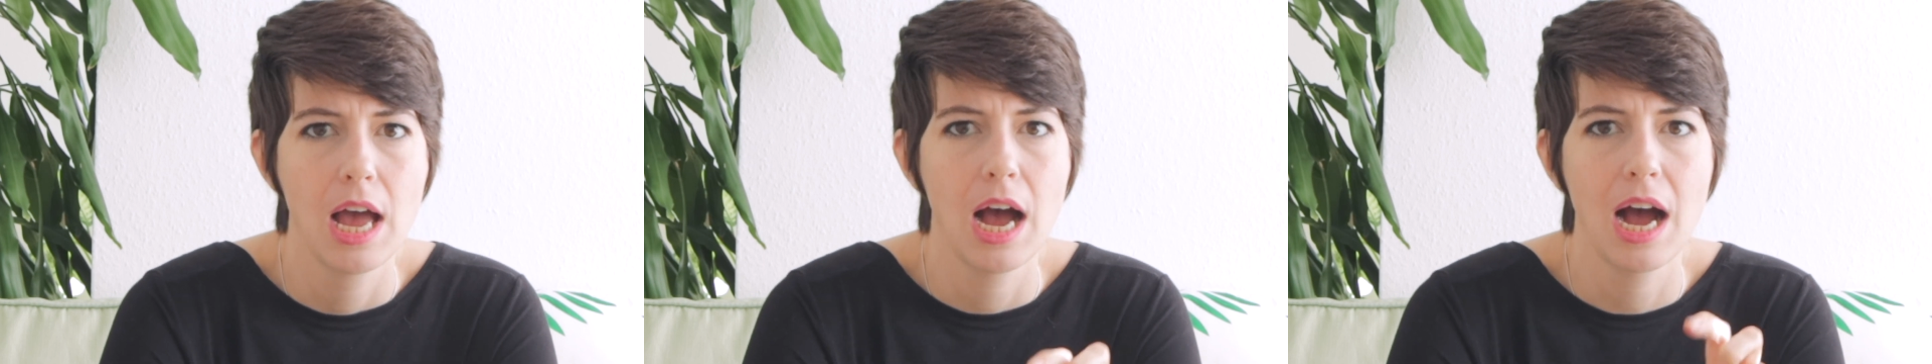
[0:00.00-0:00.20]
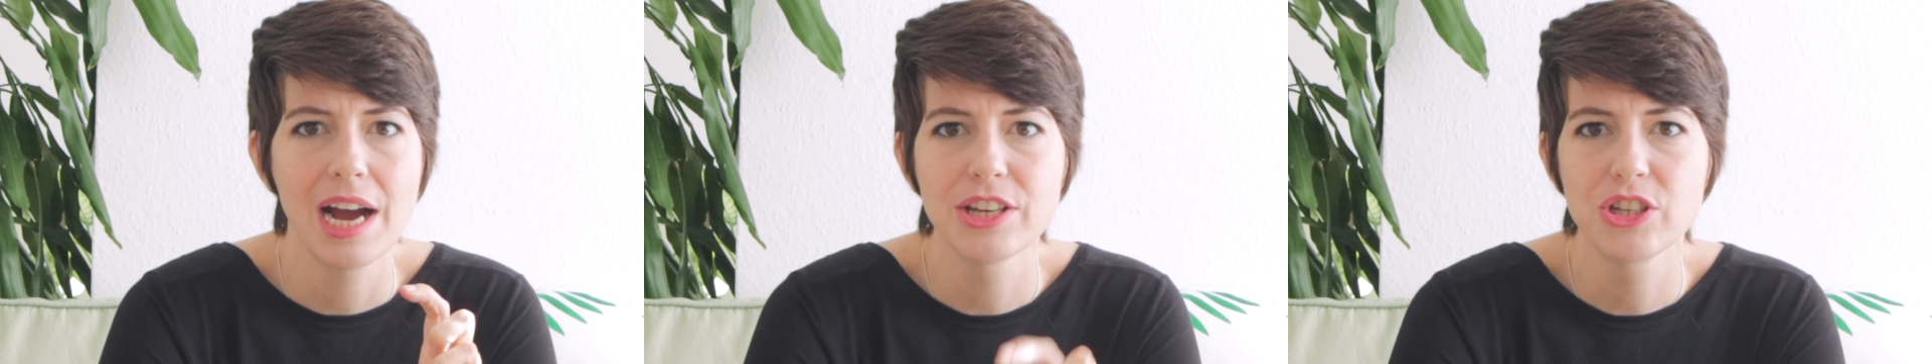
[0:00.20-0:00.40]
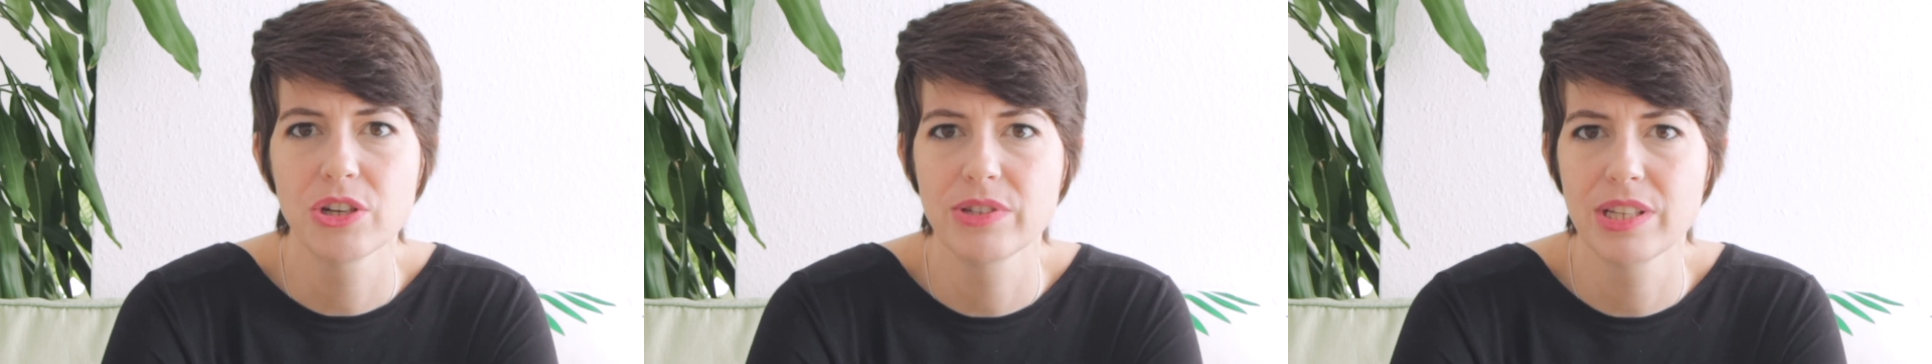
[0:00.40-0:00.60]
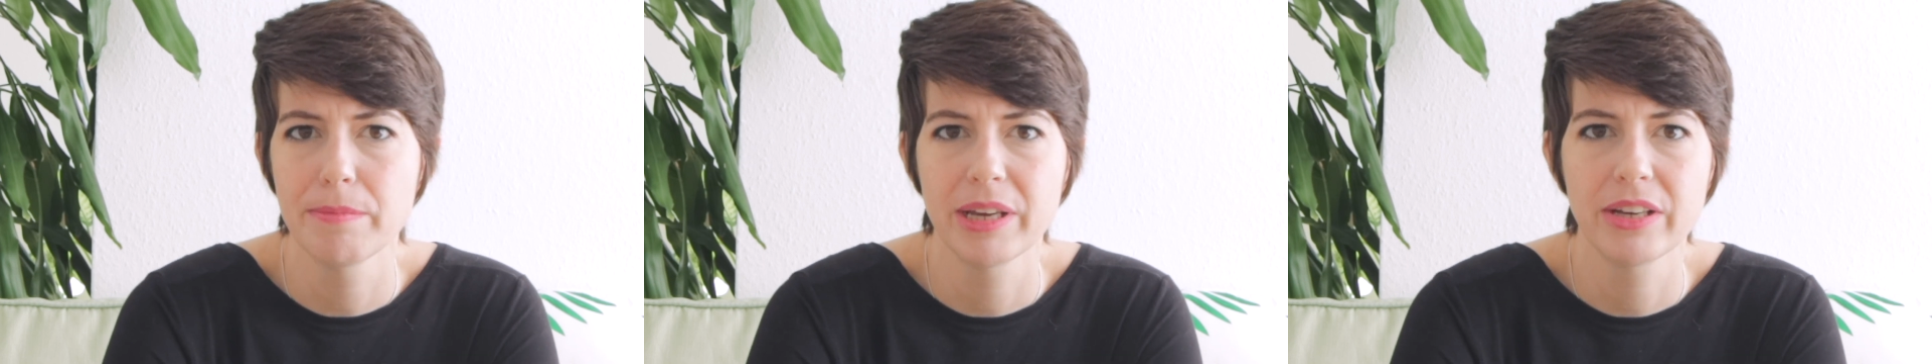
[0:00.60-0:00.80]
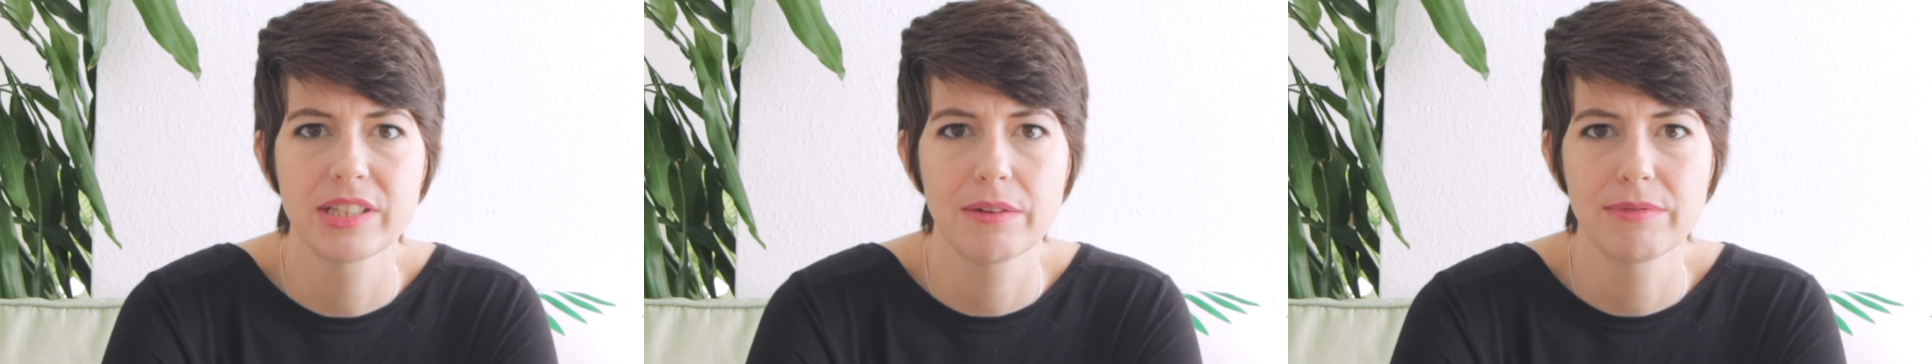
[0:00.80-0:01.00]
I chose it
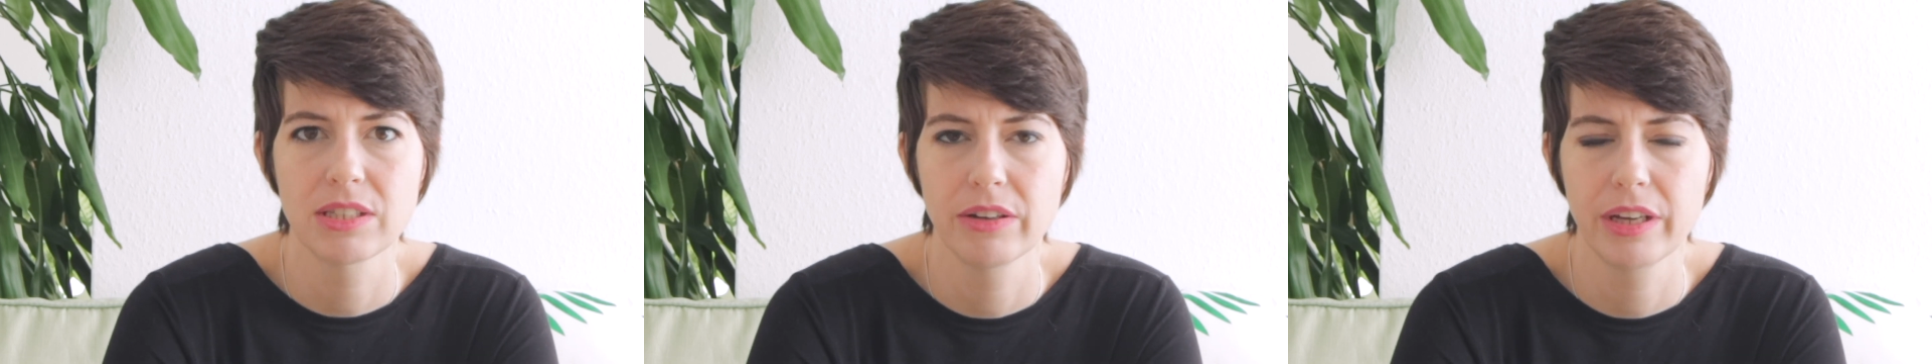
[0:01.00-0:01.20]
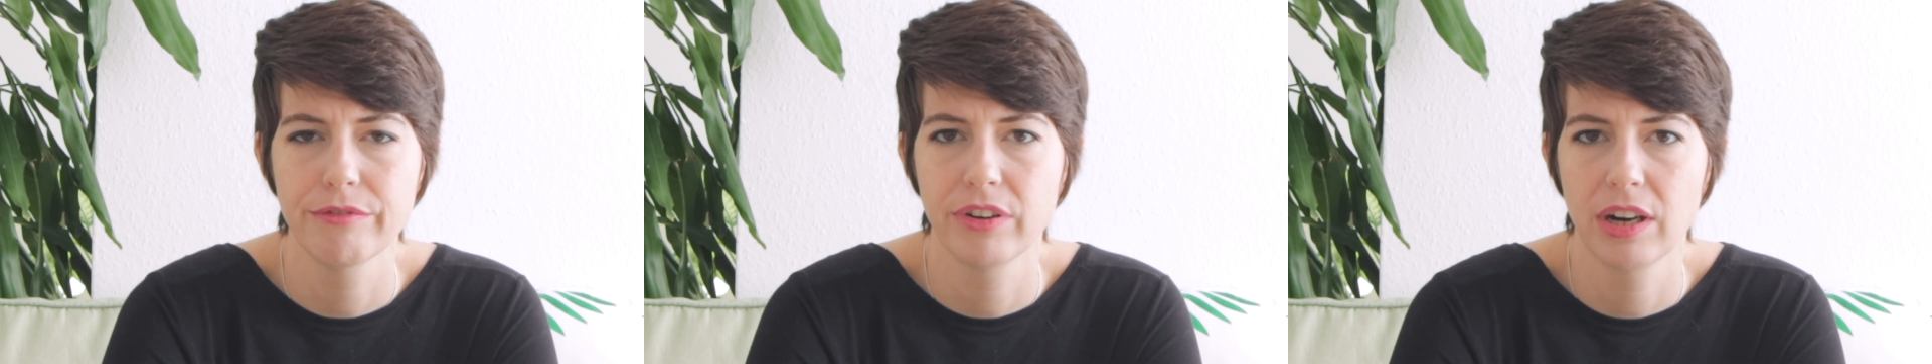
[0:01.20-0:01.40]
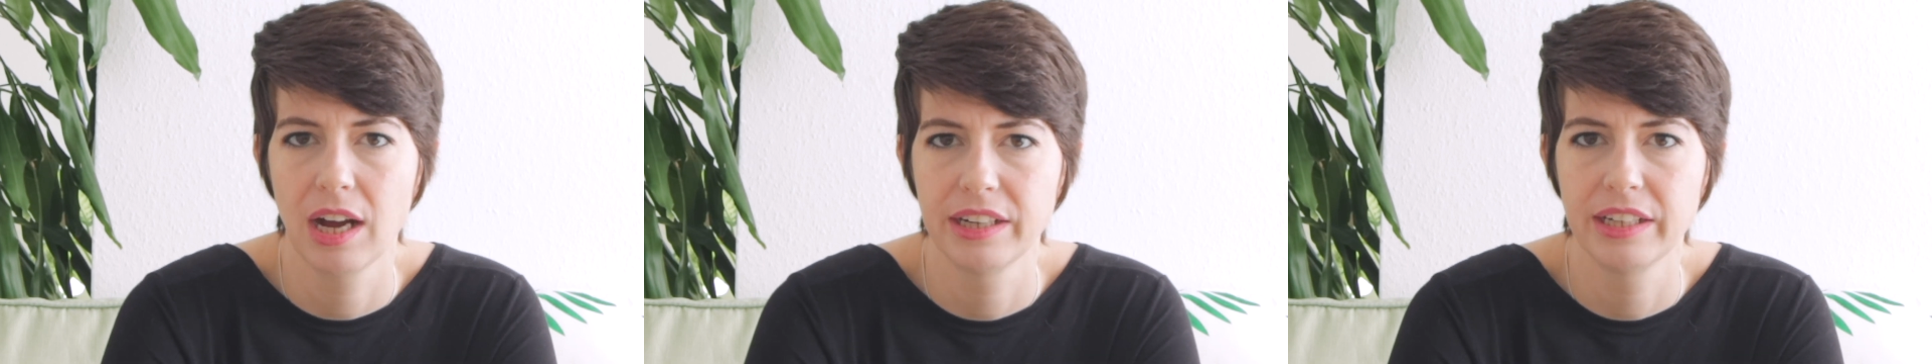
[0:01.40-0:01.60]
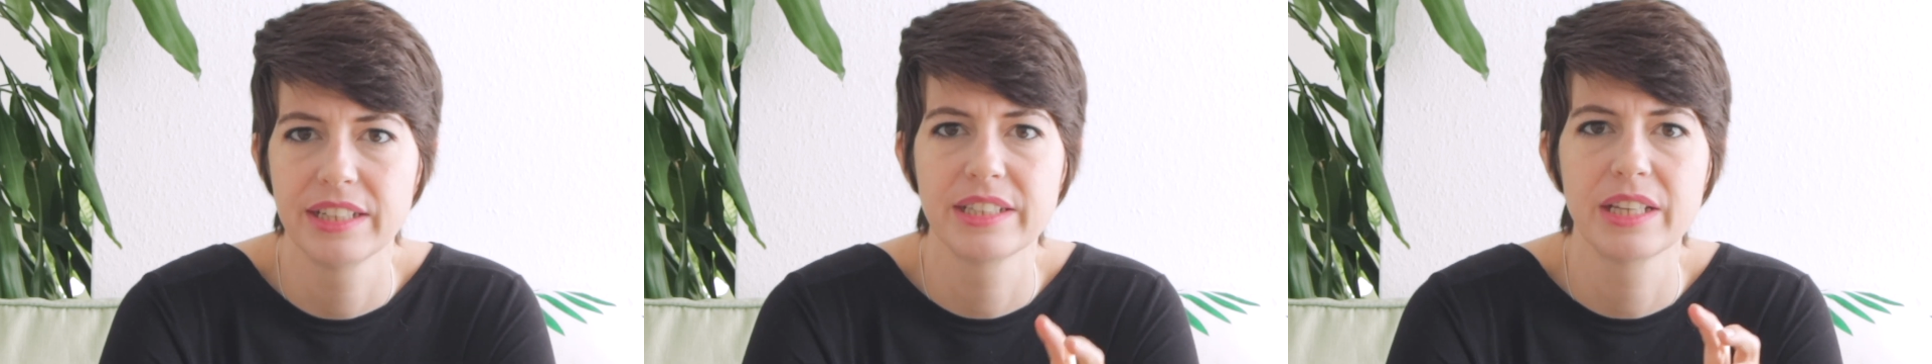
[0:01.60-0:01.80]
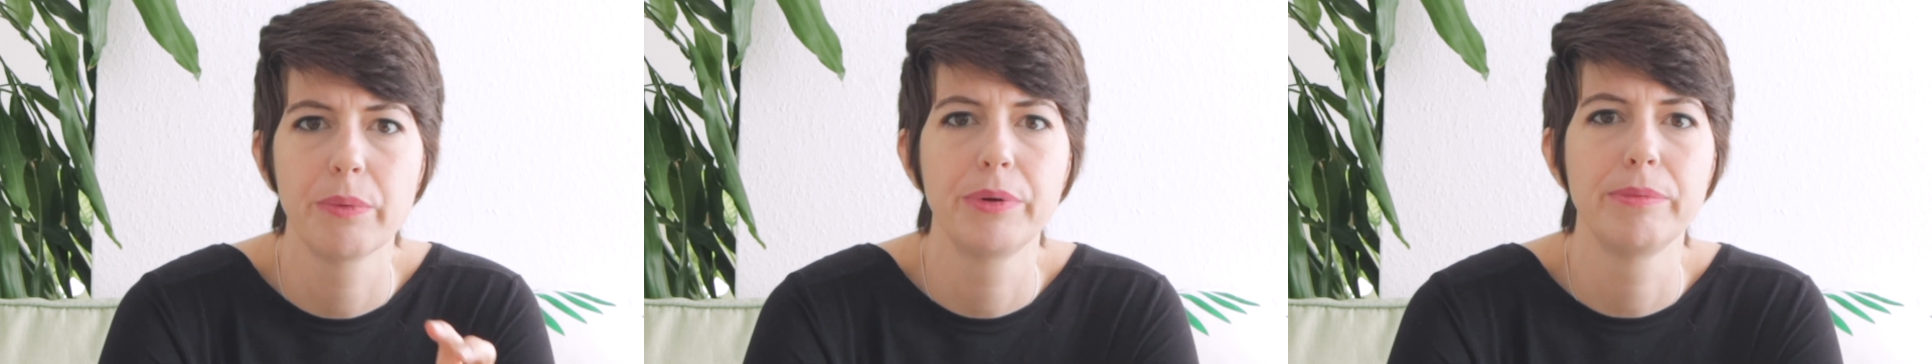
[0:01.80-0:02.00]
because I was looking for a
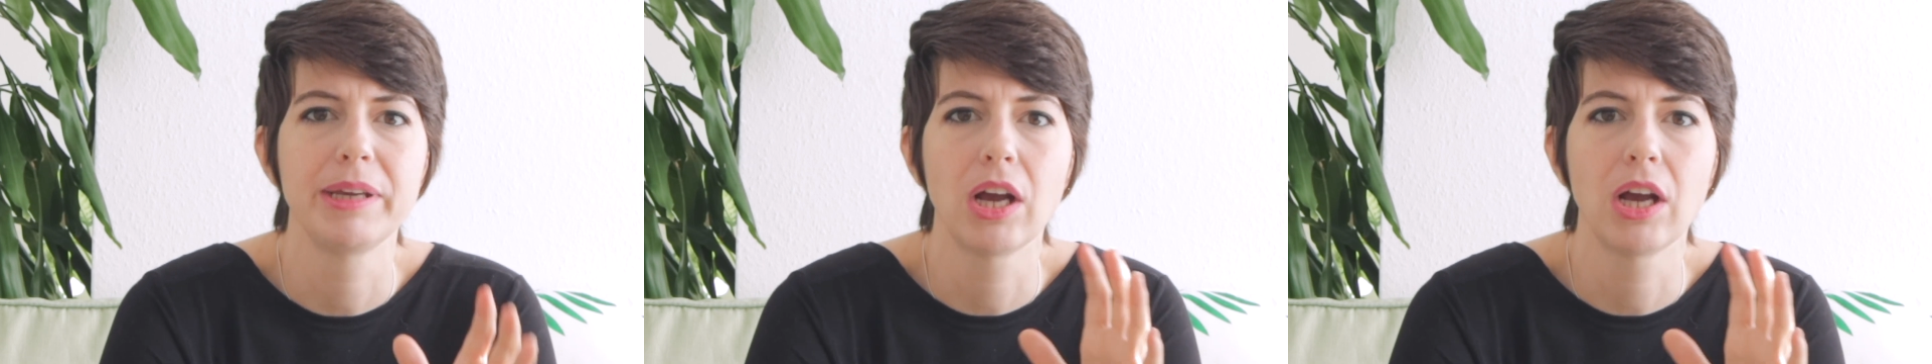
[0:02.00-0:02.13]
harness that would be